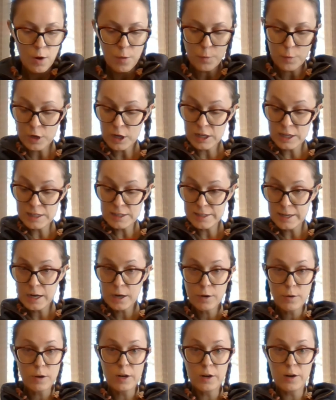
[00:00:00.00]
We're going to
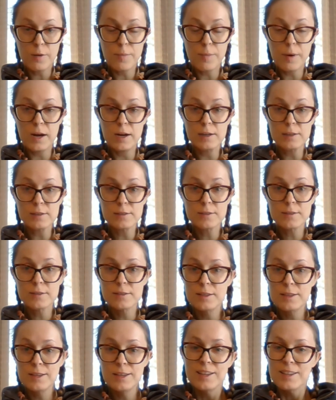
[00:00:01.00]
decorate our box.
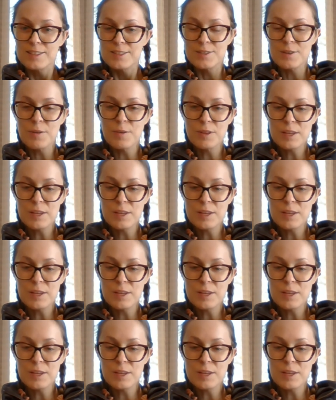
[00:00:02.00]
So